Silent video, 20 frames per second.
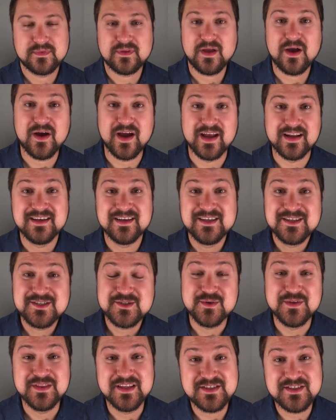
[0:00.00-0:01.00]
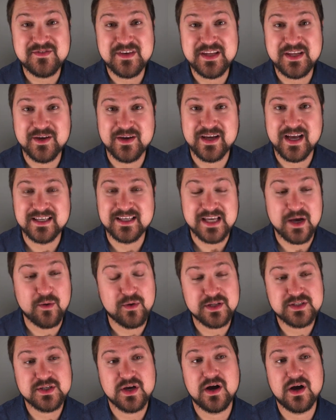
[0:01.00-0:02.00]
All right, so in this video, guys, I
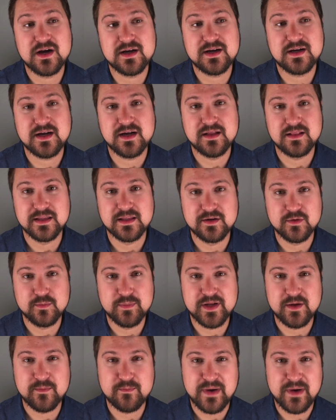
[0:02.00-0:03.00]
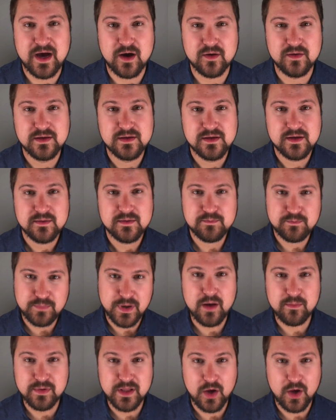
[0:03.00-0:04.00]
want to talk a little bit about
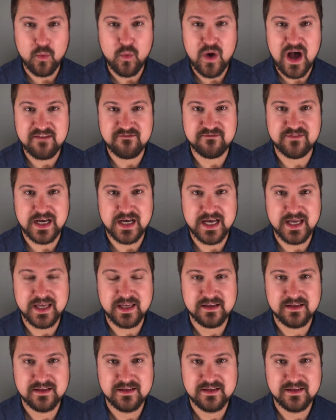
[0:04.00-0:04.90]
public Wi-Fi.